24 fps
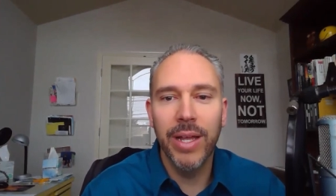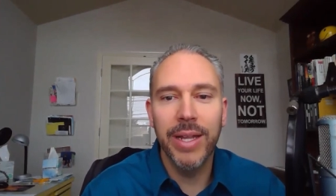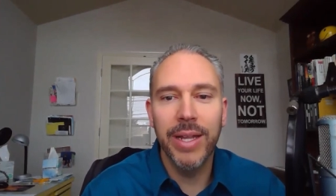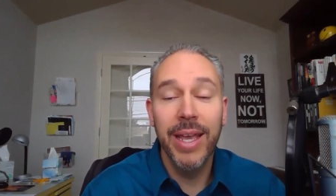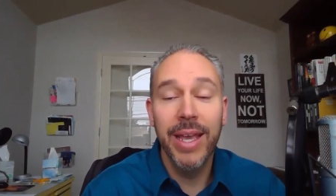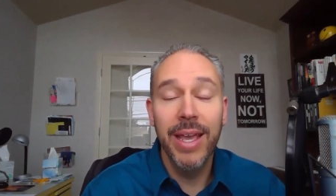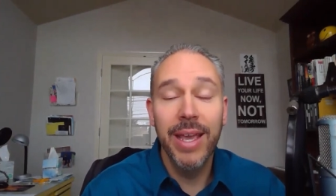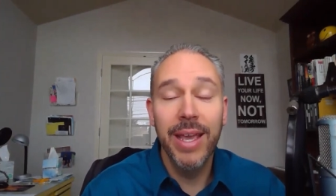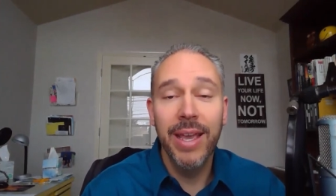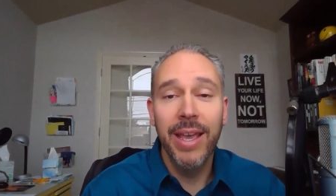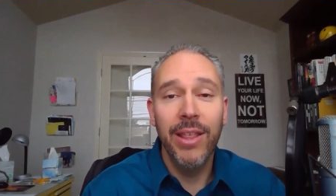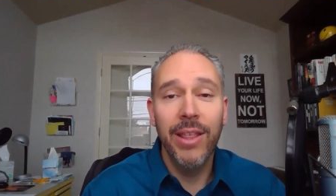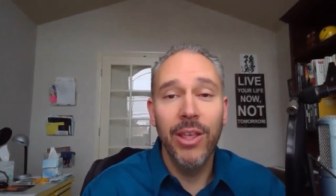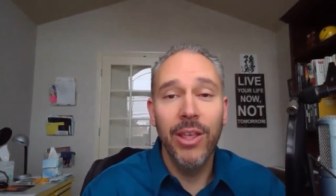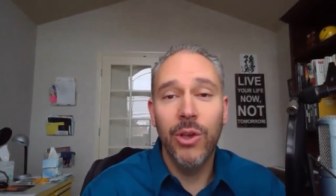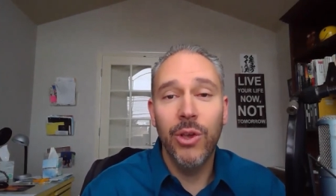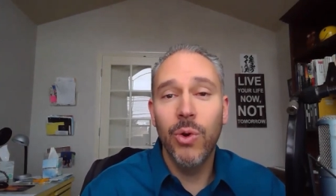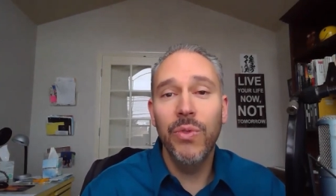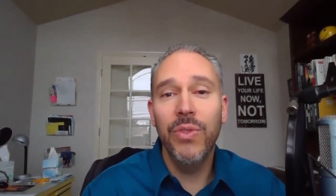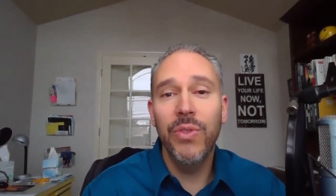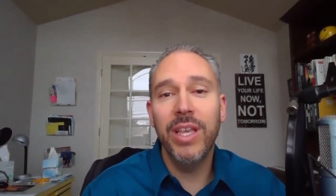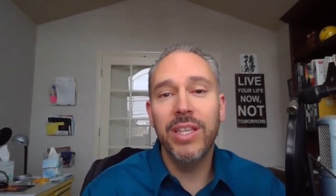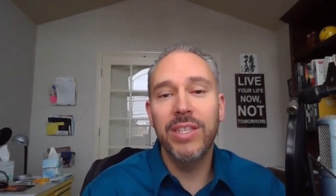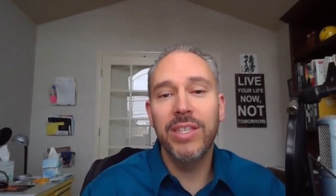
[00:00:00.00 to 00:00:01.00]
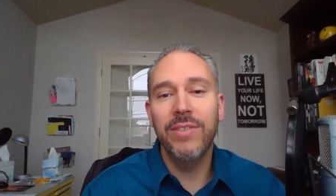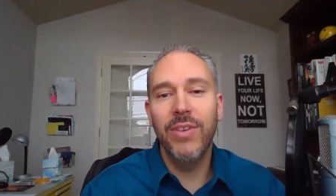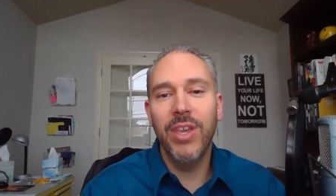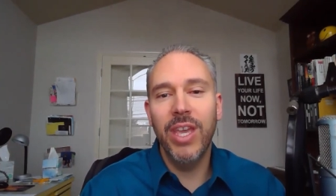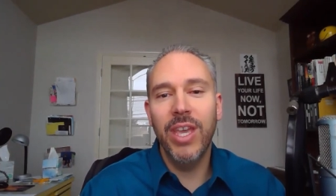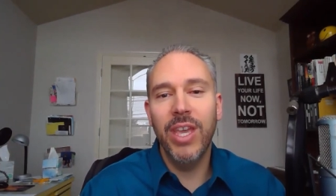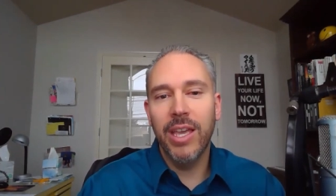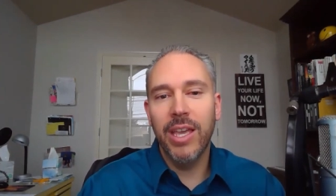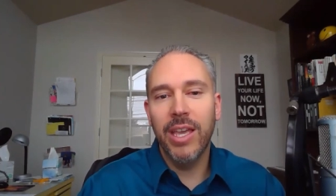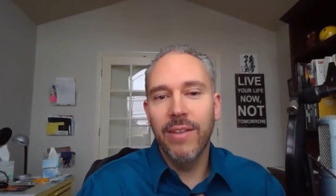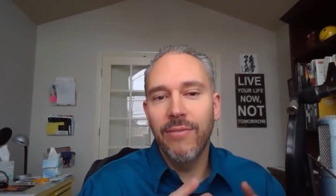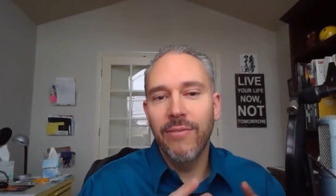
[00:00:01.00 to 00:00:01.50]
And the cool thing is if you
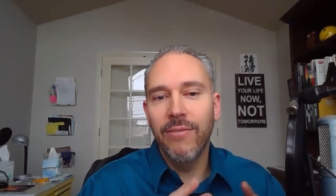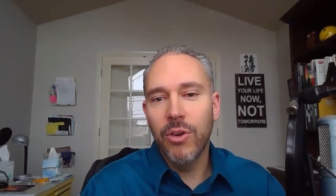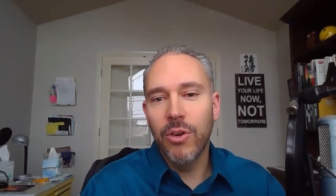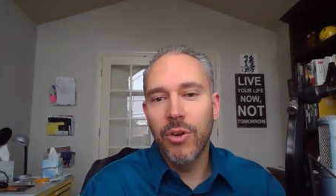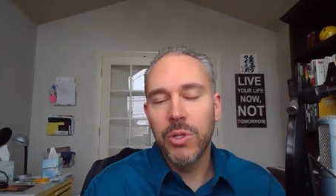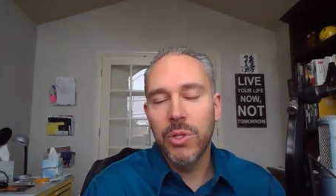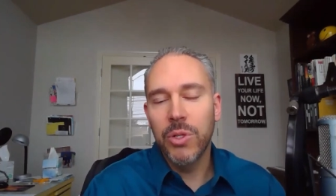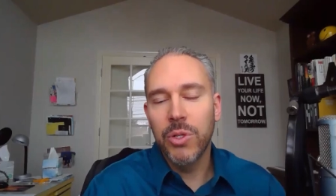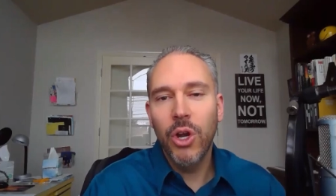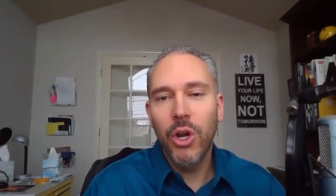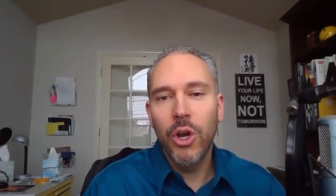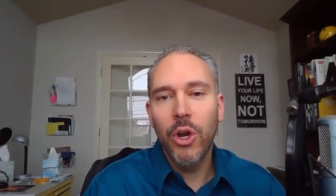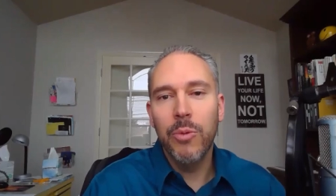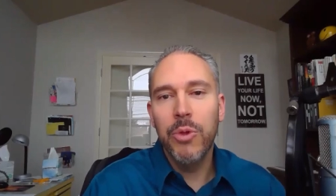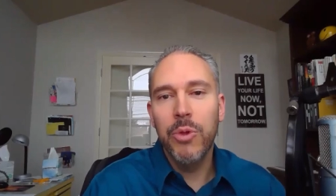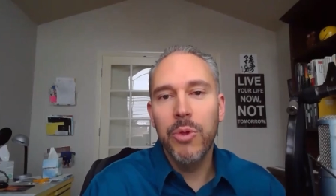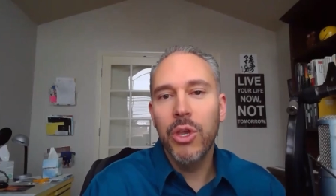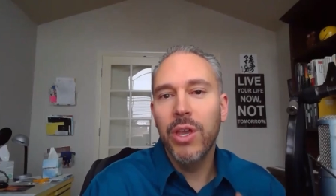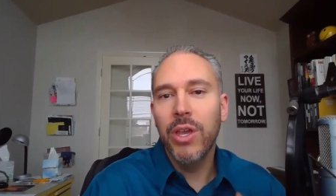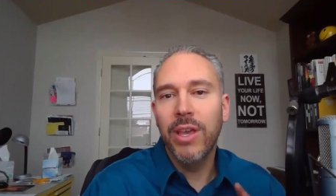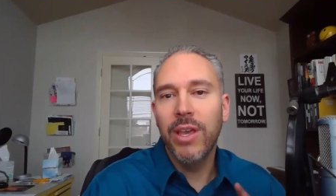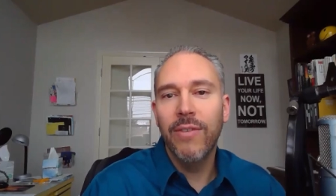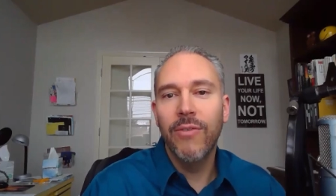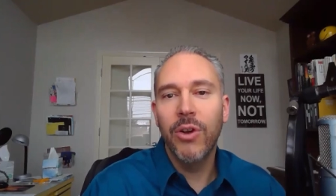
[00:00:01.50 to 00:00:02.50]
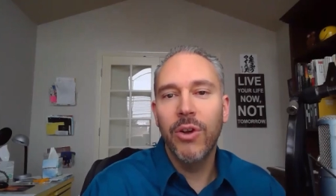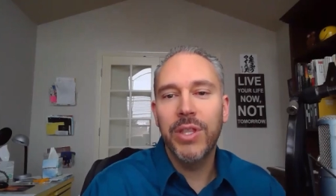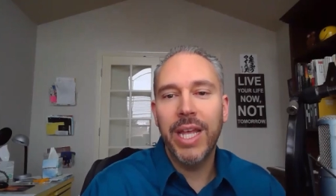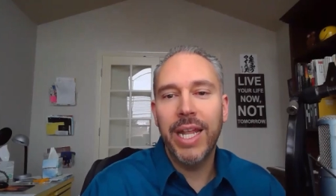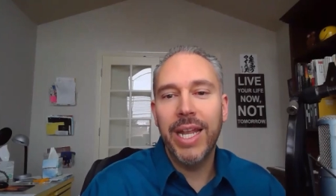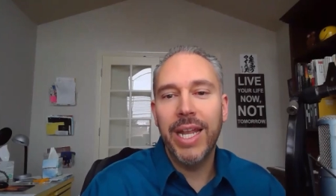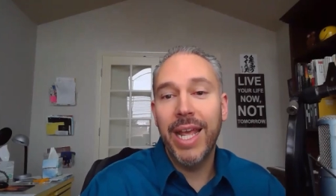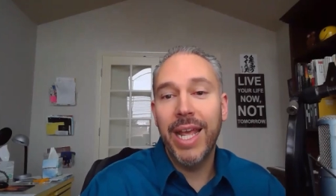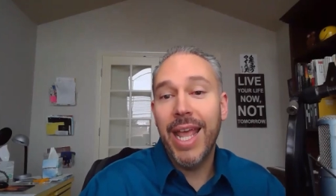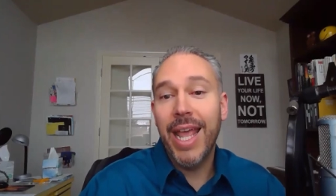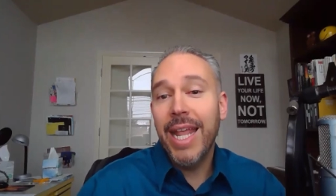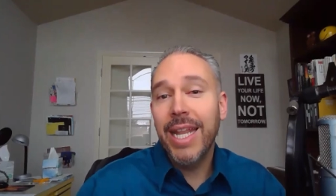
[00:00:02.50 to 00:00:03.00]
get convertible term, you can convert that
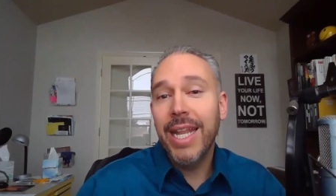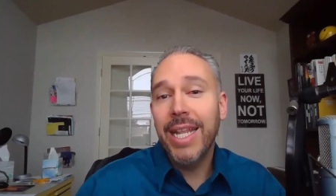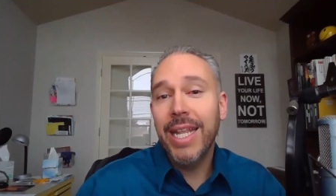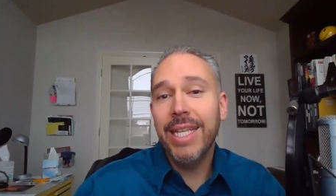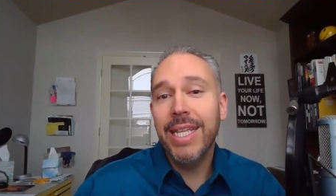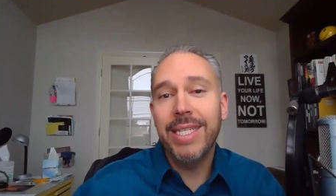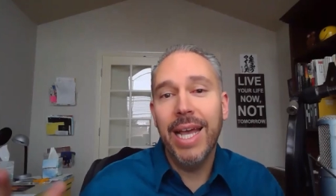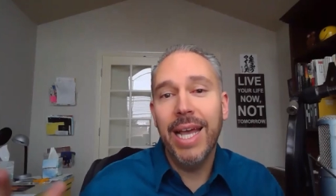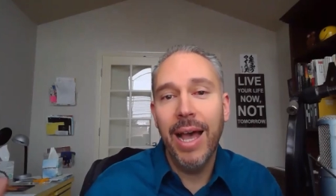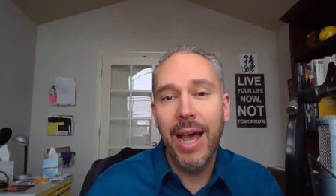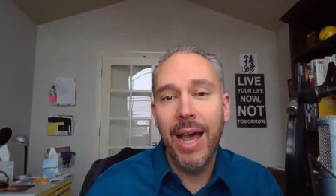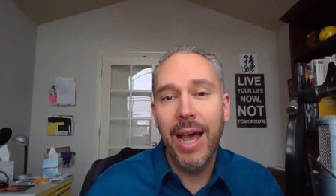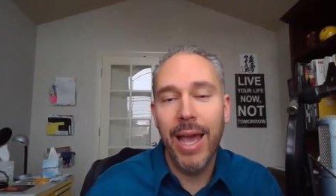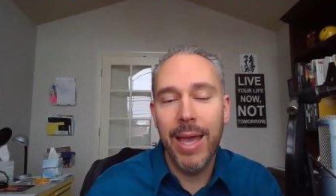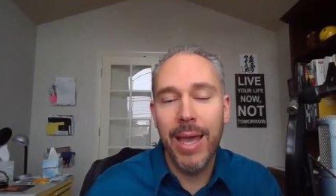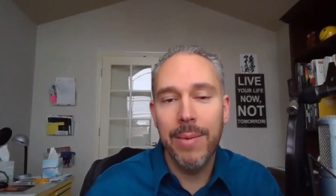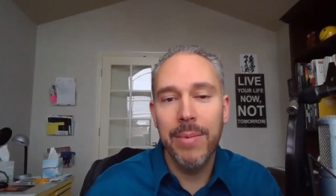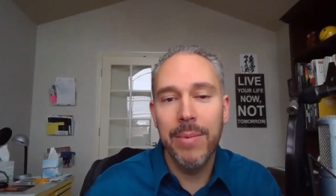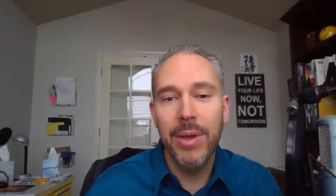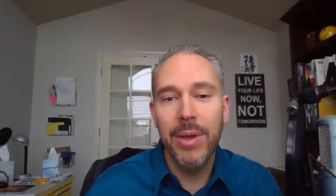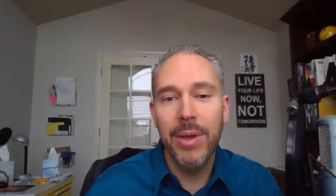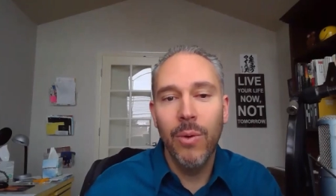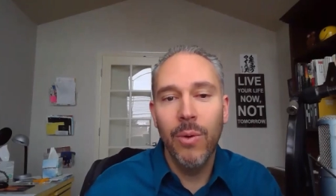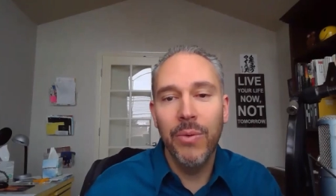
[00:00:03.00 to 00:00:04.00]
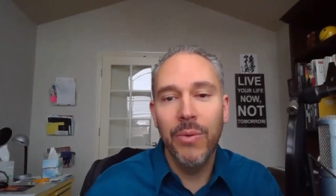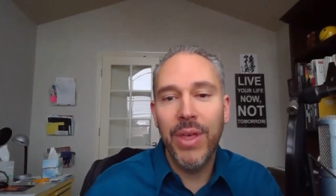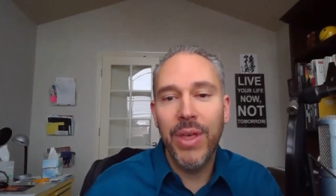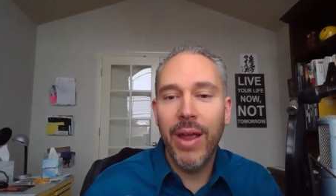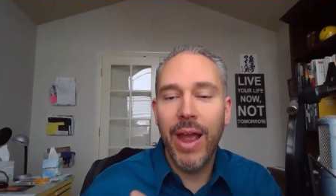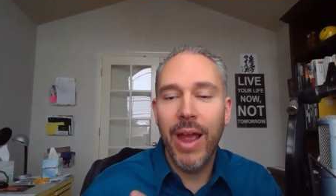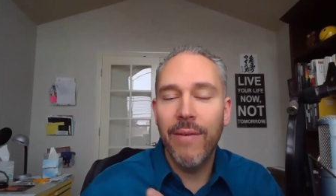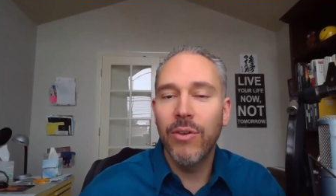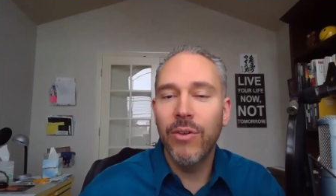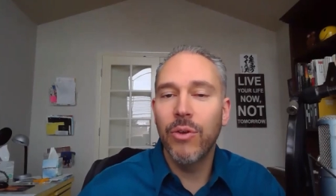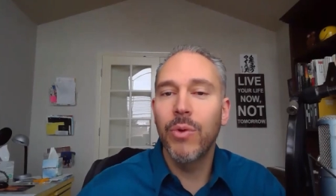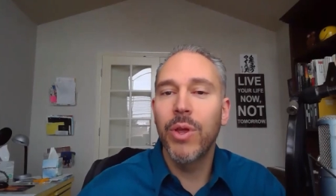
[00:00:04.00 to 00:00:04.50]
at any time without
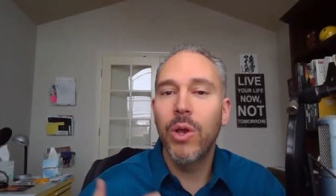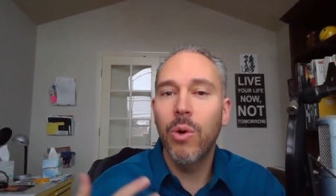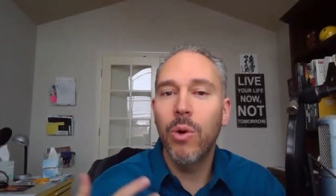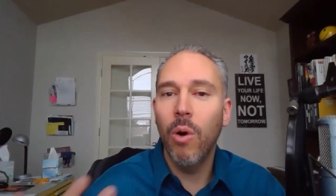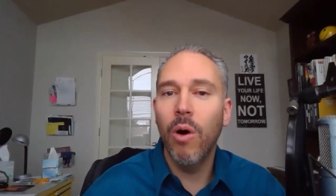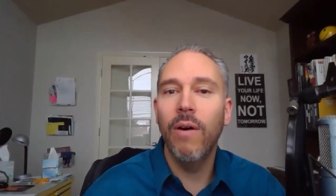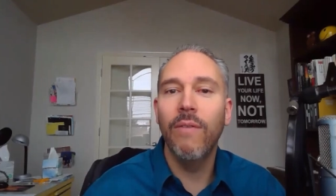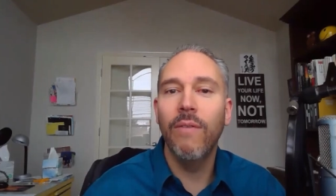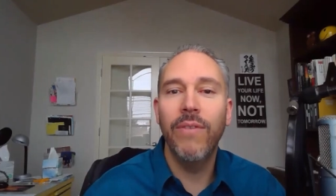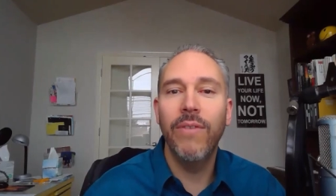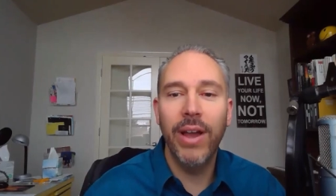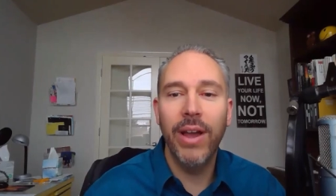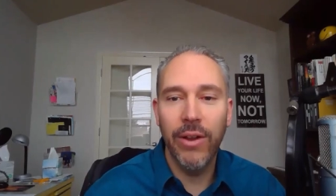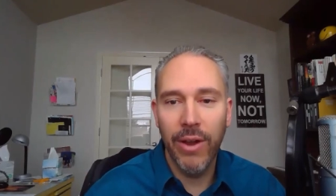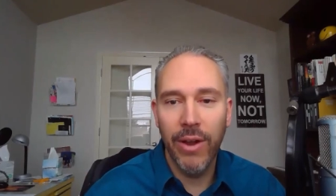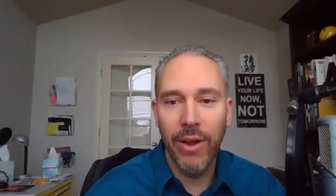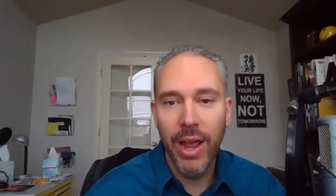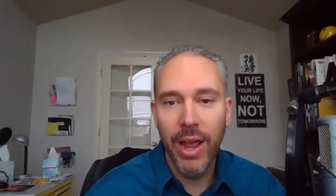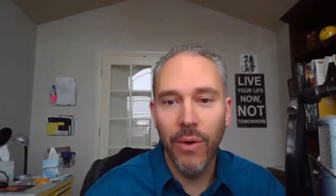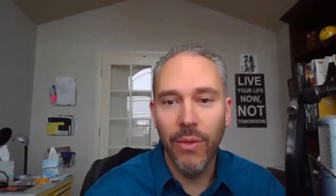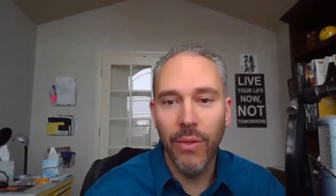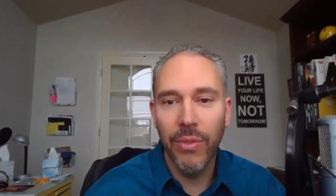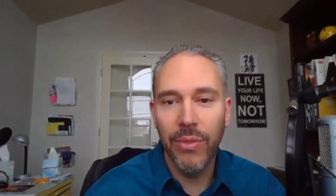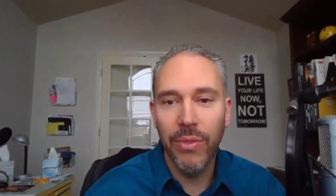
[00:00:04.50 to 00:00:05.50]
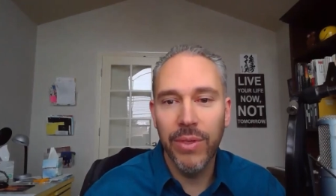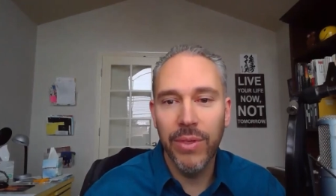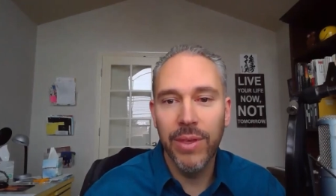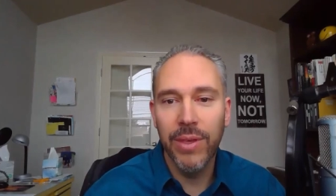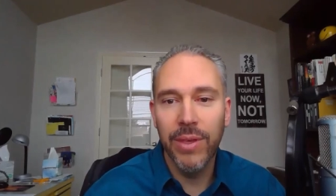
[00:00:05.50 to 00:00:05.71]
having to requalify your health.